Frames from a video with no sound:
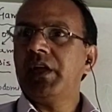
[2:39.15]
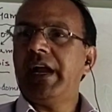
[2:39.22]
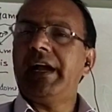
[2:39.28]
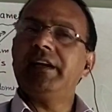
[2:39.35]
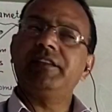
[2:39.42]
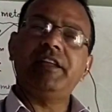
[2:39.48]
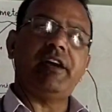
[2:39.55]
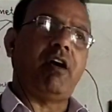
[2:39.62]

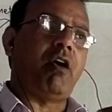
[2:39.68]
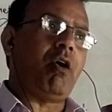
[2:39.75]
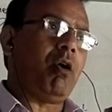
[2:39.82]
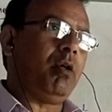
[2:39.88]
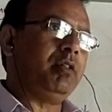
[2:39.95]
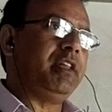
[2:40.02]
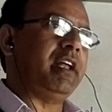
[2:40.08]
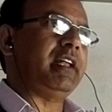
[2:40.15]
and
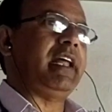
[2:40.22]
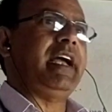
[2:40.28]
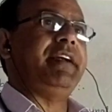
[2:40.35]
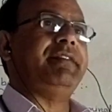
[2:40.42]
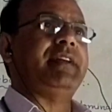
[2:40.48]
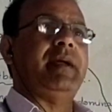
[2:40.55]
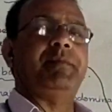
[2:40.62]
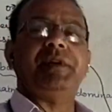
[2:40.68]
all the
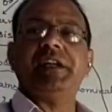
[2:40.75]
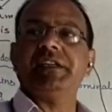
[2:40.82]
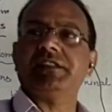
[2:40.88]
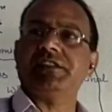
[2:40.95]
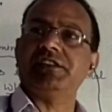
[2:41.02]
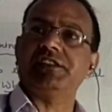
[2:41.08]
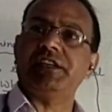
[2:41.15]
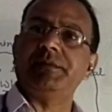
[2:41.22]
lifetime
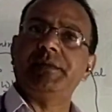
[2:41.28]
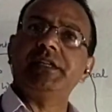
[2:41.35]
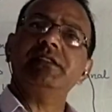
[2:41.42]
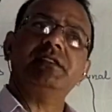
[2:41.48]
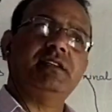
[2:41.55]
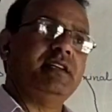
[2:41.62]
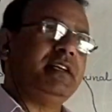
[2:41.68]
testes remains